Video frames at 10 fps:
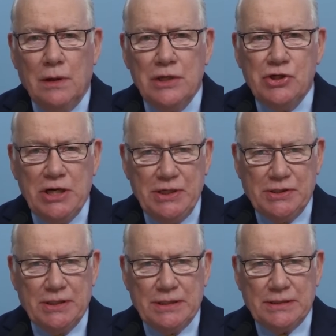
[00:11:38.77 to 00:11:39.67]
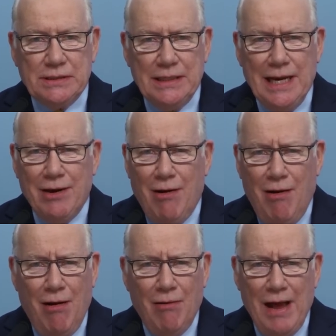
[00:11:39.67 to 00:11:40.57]
incredibly
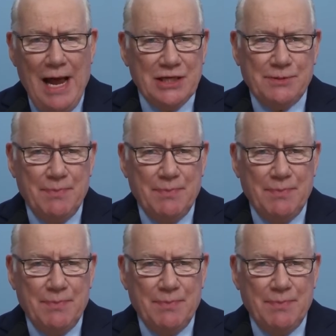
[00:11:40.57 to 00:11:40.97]
blasphemous.